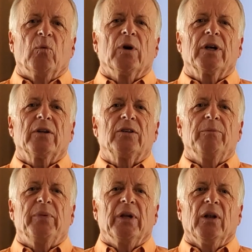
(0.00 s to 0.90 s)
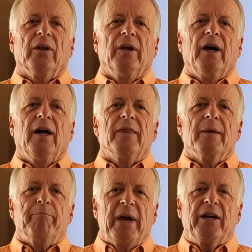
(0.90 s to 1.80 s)
work to build the
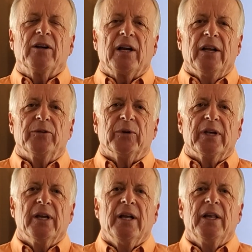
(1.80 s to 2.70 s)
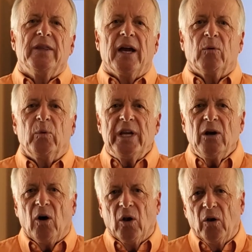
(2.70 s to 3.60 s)
better country that we
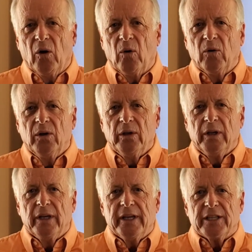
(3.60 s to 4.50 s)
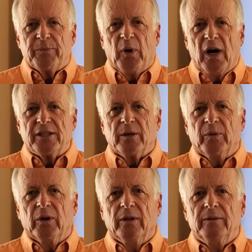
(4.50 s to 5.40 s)
all know is
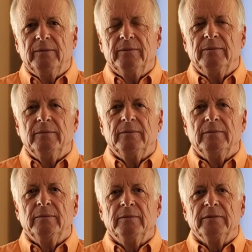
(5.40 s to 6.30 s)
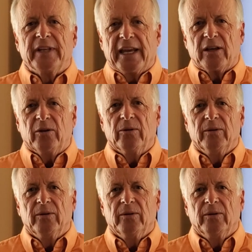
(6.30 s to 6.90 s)
possible. Thank you.